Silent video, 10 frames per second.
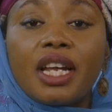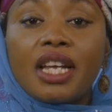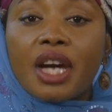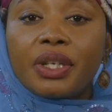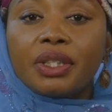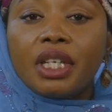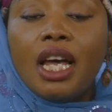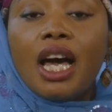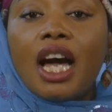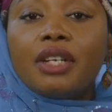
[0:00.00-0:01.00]
NAHCON,
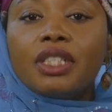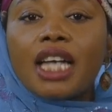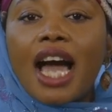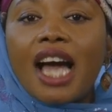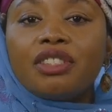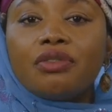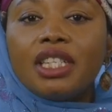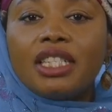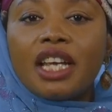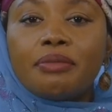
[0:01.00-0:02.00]
and other
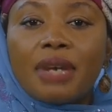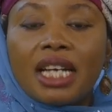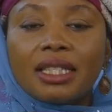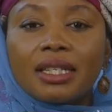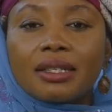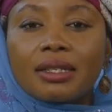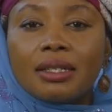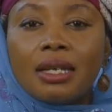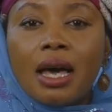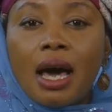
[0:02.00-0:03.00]
Hajj-related matters.
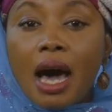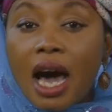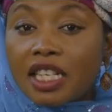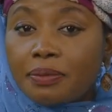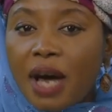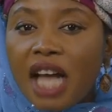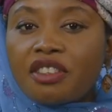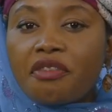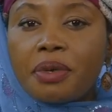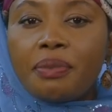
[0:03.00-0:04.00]
As part
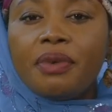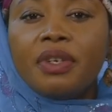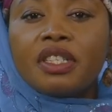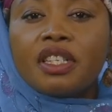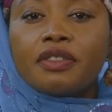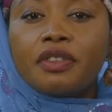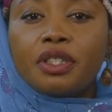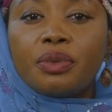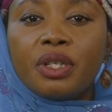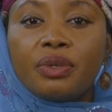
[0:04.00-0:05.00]
of preparations for the
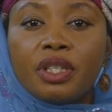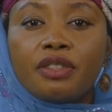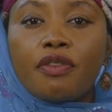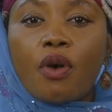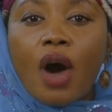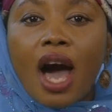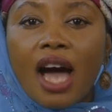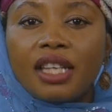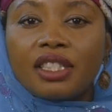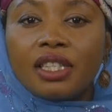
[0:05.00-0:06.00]
2024
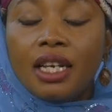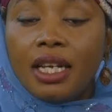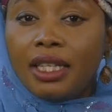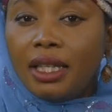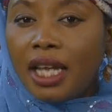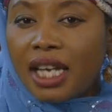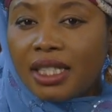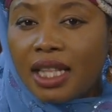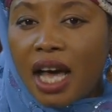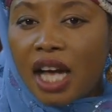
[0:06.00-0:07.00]
Hajj, the
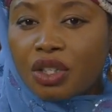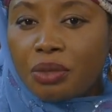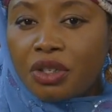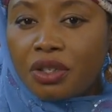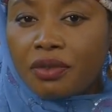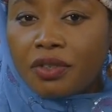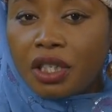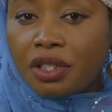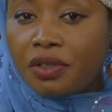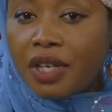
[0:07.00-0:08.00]
National Hajj Commission of
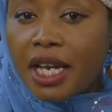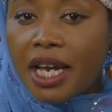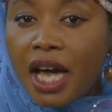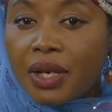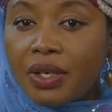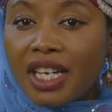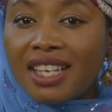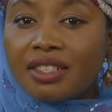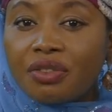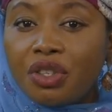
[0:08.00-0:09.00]
Nigeria, NAHCON,
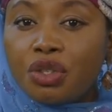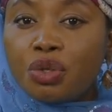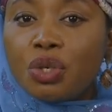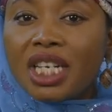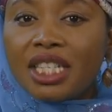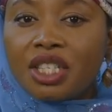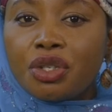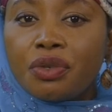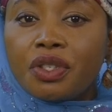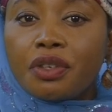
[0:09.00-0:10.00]
has screened two
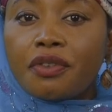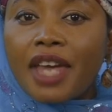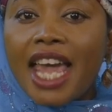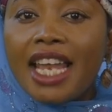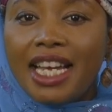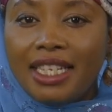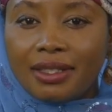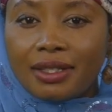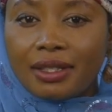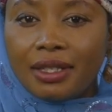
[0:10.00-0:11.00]
categories of
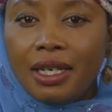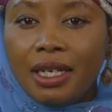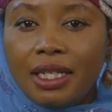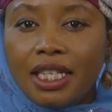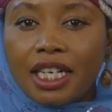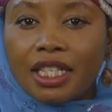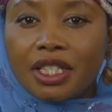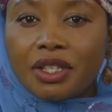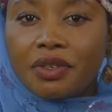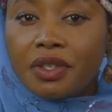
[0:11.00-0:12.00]
airliners. The
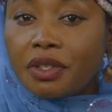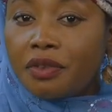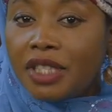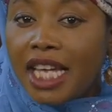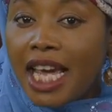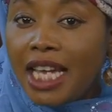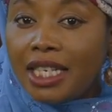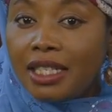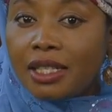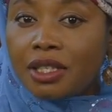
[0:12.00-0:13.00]
categories of the
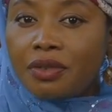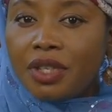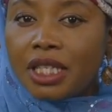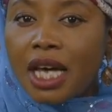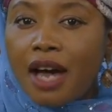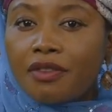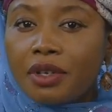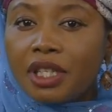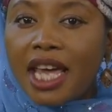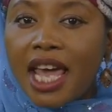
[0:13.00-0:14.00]
airliners screened are
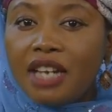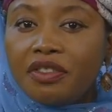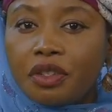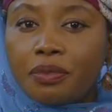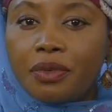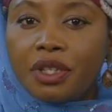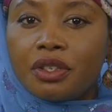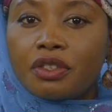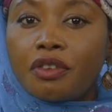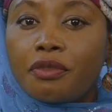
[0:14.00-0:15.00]
for the airlift
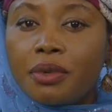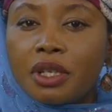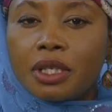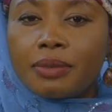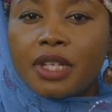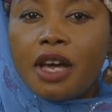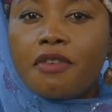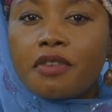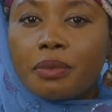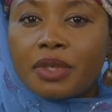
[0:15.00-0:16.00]
operations of pilgrims
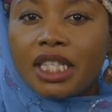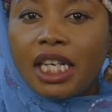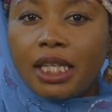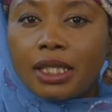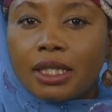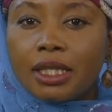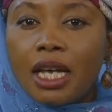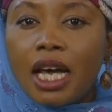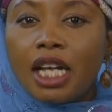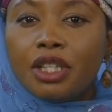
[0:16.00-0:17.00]
from states
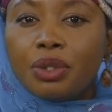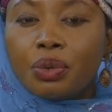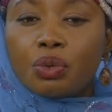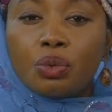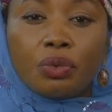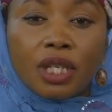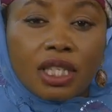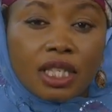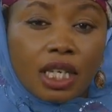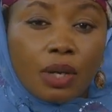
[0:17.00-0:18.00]
and those who
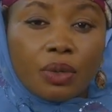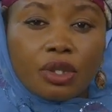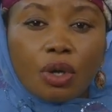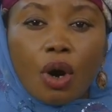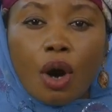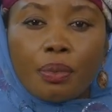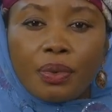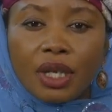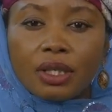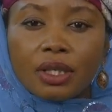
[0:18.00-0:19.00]
register with tour
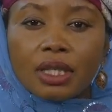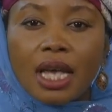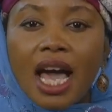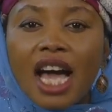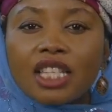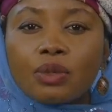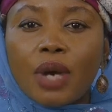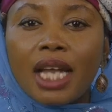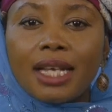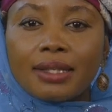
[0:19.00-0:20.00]
operators, as
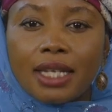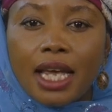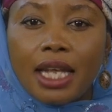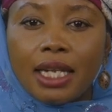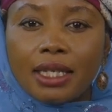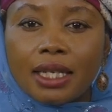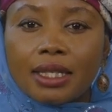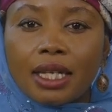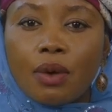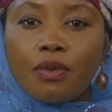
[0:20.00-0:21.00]
well as the
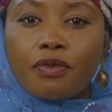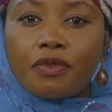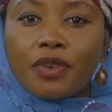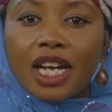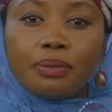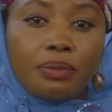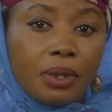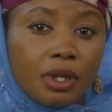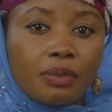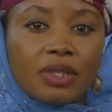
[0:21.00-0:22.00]
airliners that will freight
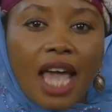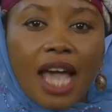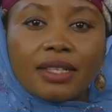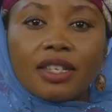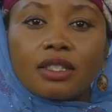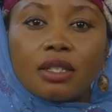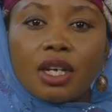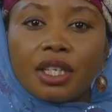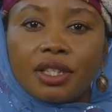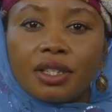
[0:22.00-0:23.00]
pilgrims' excess
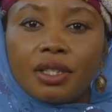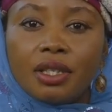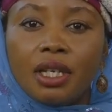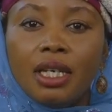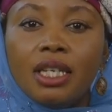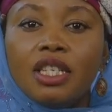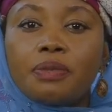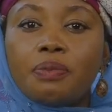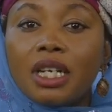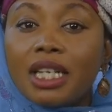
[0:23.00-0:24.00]
luggage. The
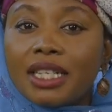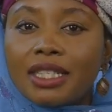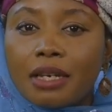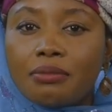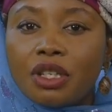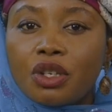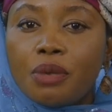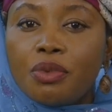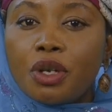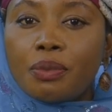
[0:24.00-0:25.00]
spotlight segment
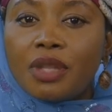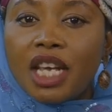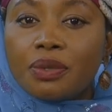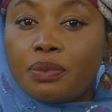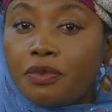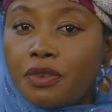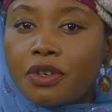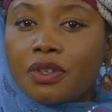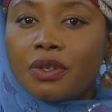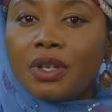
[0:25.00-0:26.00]
coming up next will
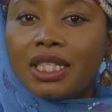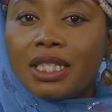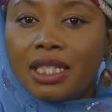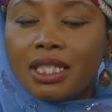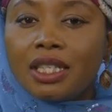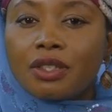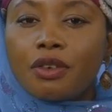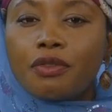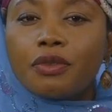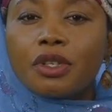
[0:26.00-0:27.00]
focus on the details
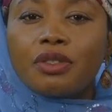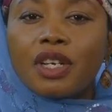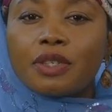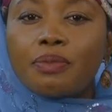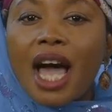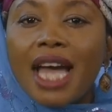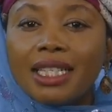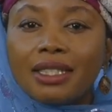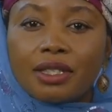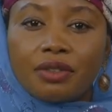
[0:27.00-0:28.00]
of what transpired
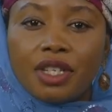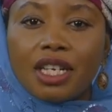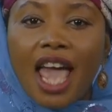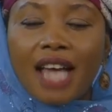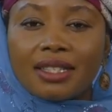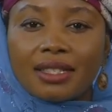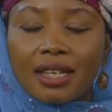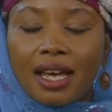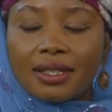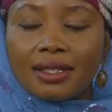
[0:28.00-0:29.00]
at the screening
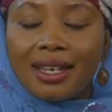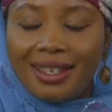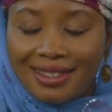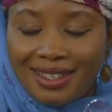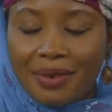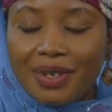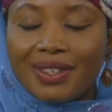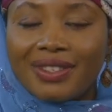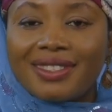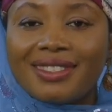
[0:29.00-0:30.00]
exercise. Stay with
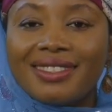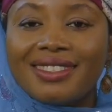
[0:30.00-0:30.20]
us.